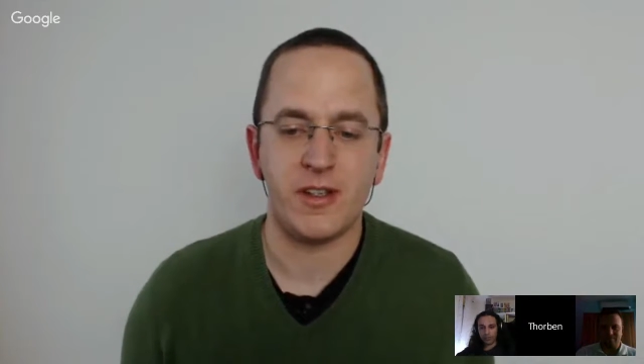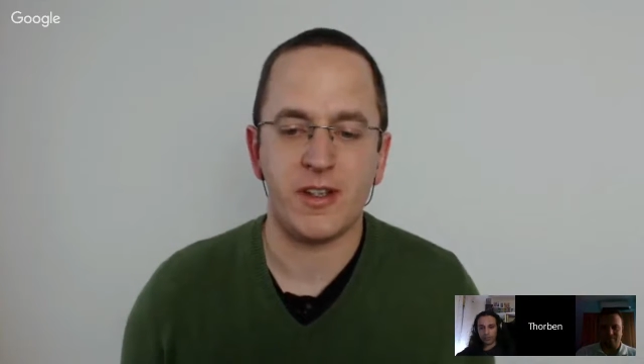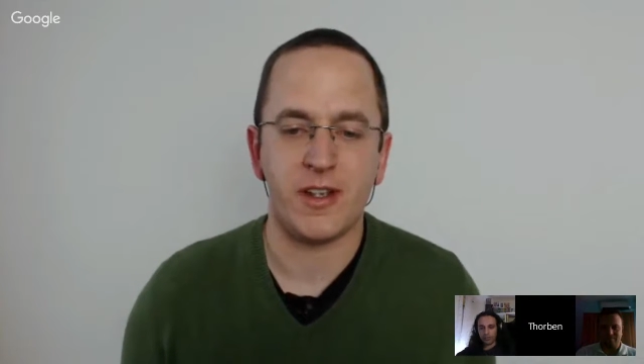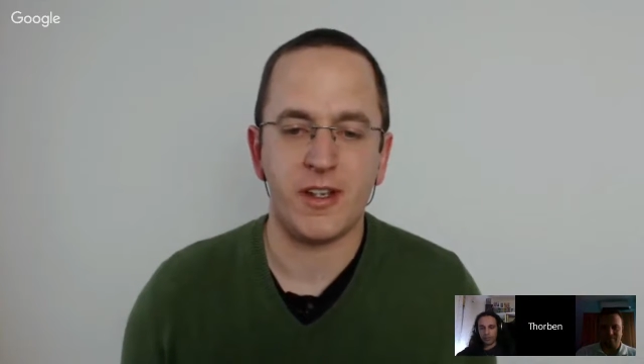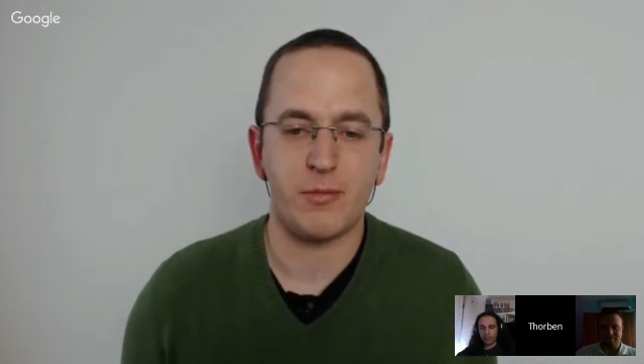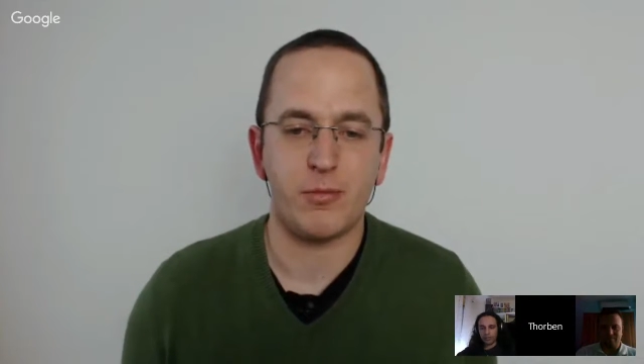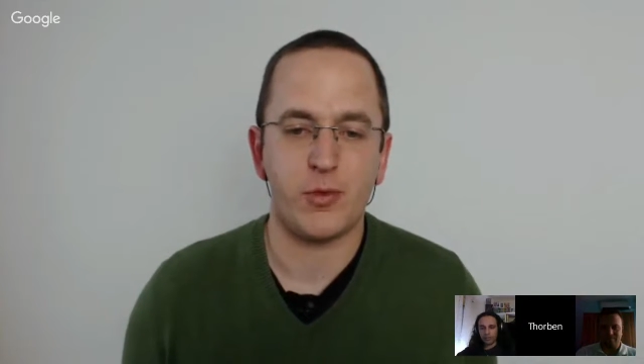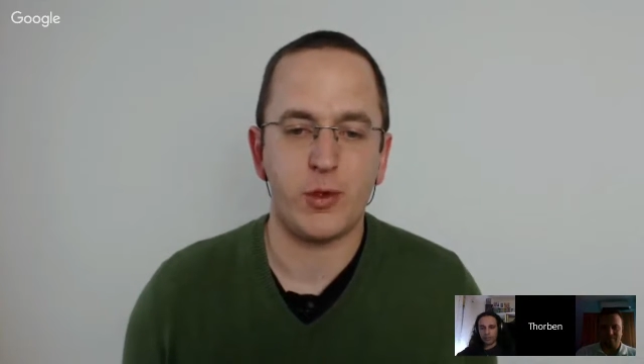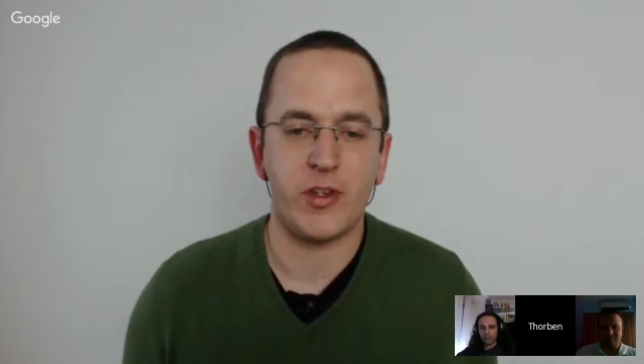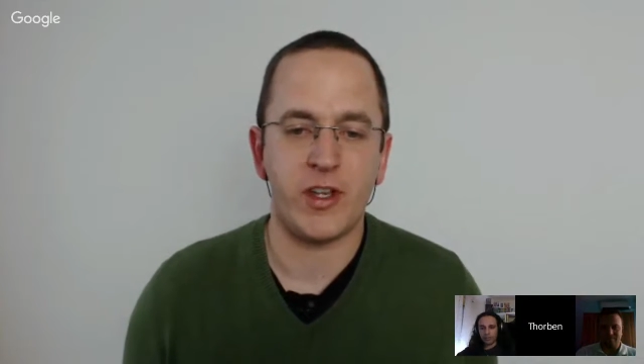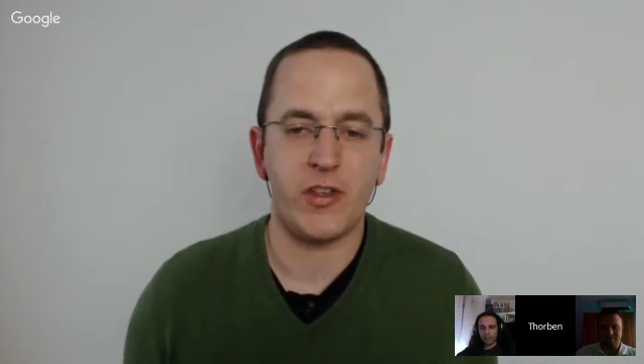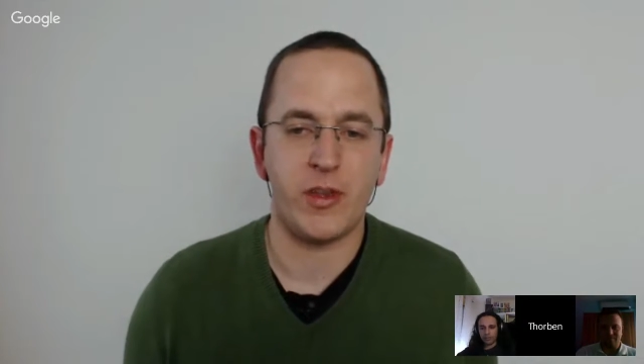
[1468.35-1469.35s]
present the
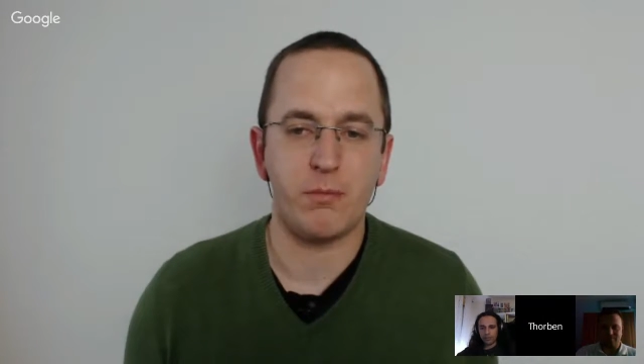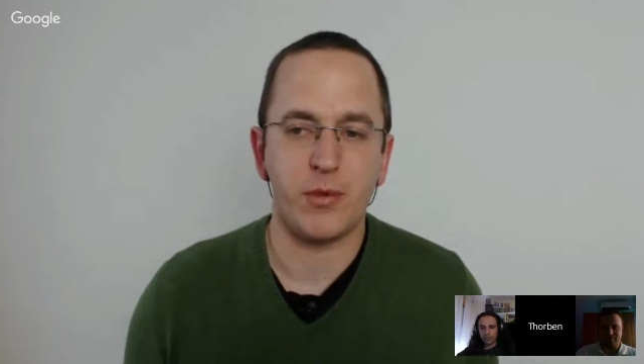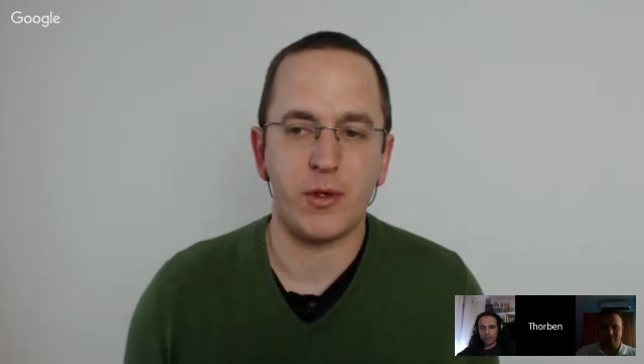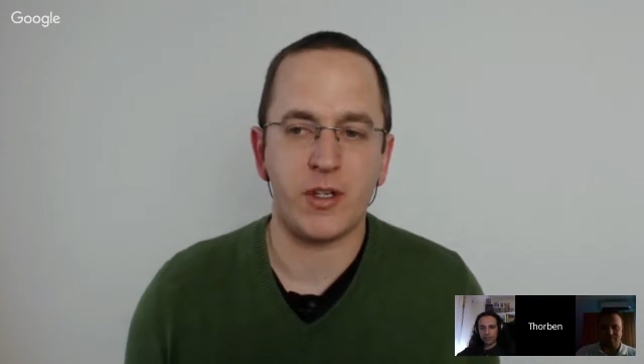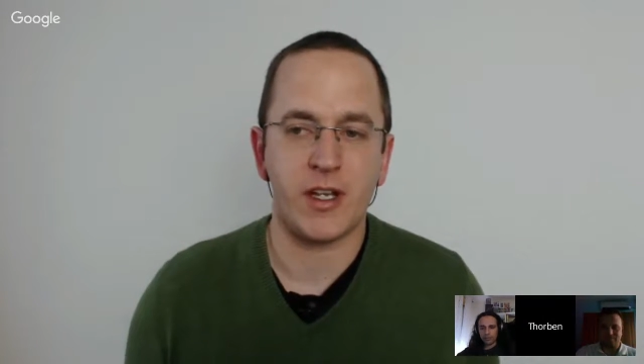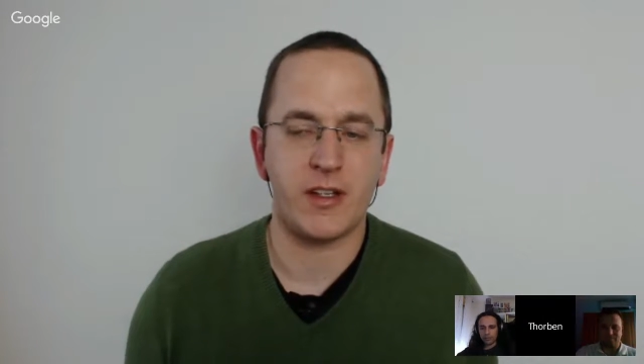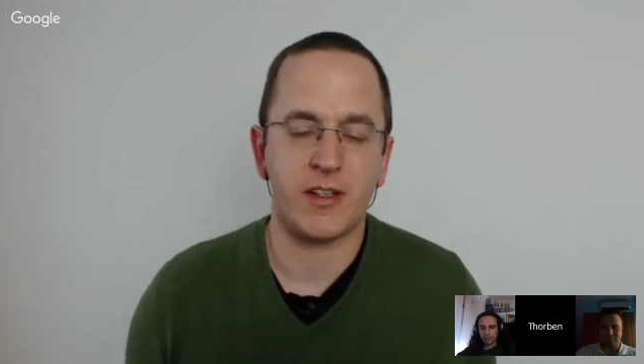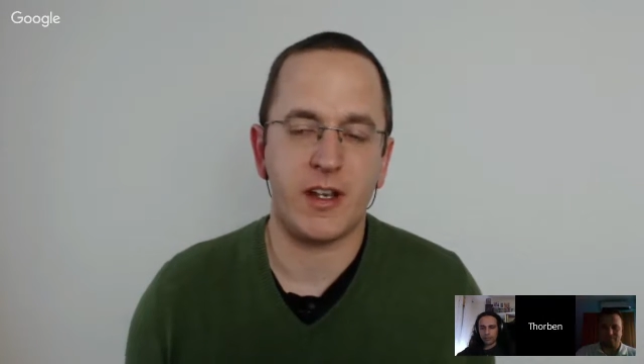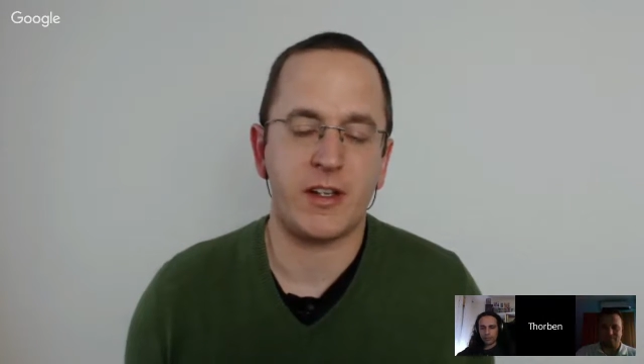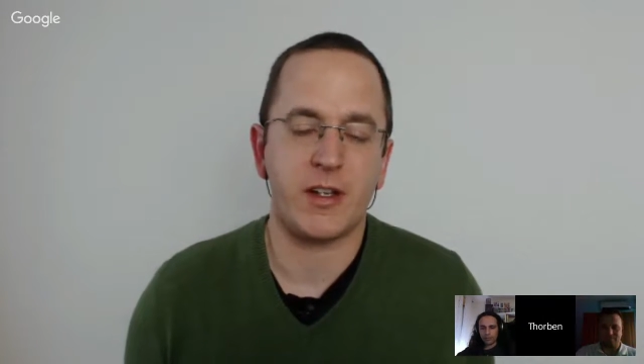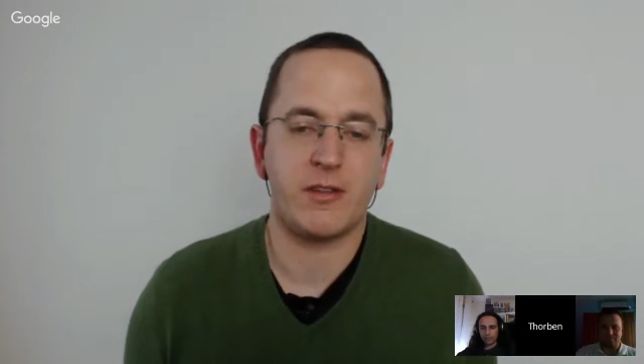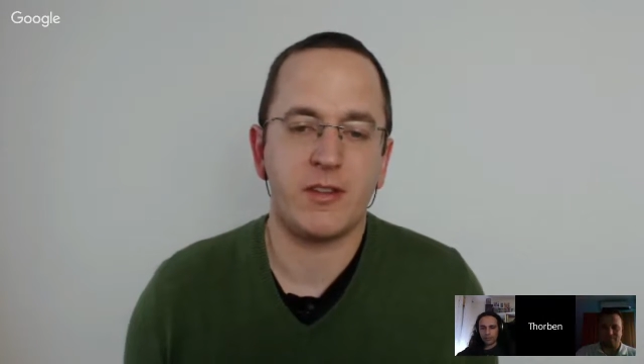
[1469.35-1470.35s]
book and
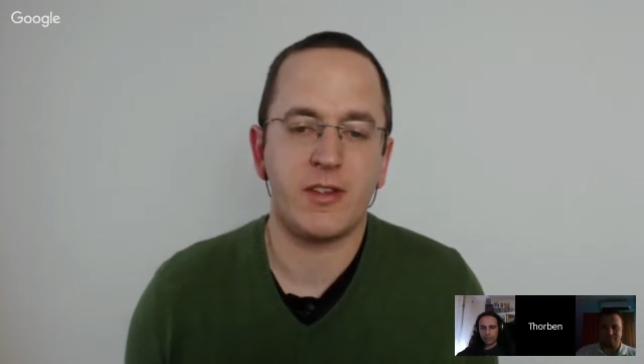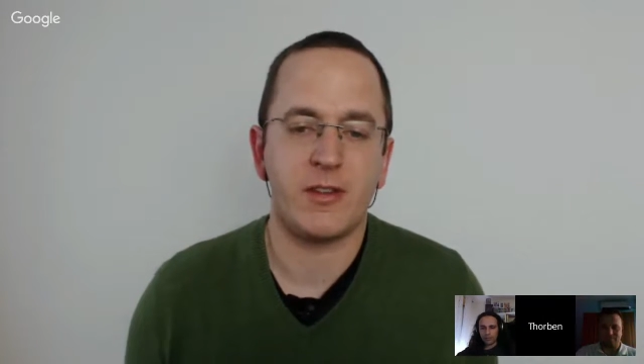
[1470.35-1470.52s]
do a